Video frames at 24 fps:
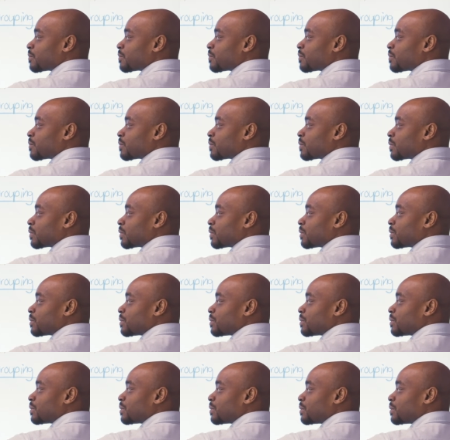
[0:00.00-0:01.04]

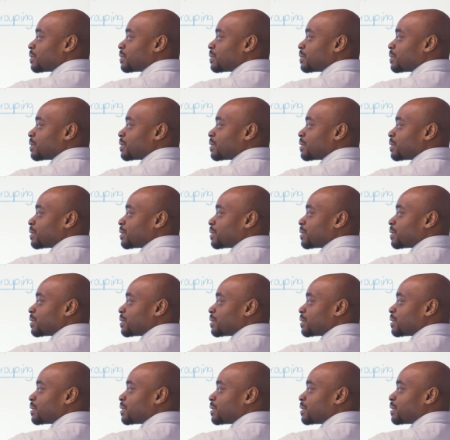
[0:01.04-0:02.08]

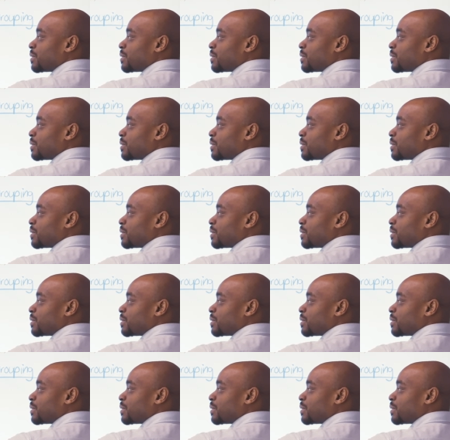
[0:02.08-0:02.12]
Nothing is said.